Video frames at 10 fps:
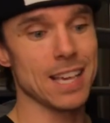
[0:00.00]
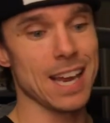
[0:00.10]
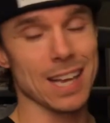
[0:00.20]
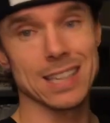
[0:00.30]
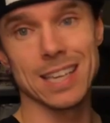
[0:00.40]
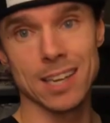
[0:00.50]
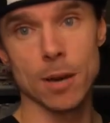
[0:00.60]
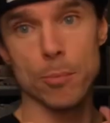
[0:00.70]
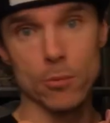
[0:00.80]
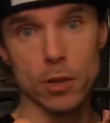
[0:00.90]
and it cleaned
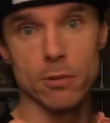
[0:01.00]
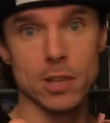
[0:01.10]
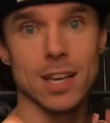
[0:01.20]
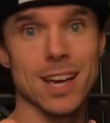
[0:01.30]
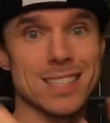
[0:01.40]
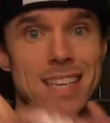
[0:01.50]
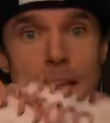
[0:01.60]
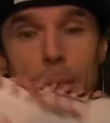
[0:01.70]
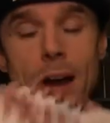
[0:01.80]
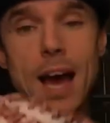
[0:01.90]
up really nice.
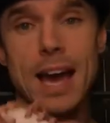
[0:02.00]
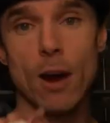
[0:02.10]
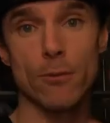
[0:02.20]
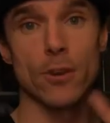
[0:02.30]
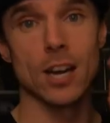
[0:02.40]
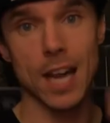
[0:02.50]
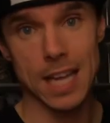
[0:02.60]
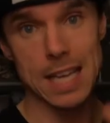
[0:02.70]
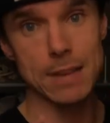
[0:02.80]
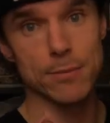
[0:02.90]
Keep an eye out for
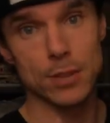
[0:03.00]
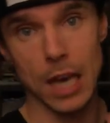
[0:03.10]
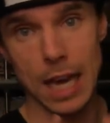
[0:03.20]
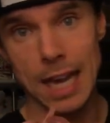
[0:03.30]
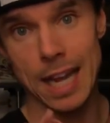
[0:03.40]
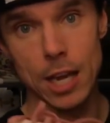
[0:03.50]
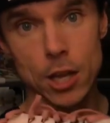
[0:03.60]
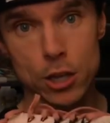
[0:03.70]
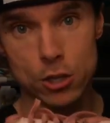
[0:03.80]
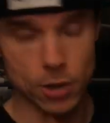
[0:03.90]
Nike Flyknit
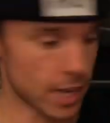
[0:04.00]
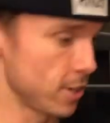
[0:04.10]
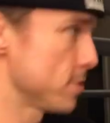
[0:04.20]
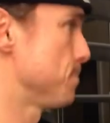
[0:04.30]
trainers.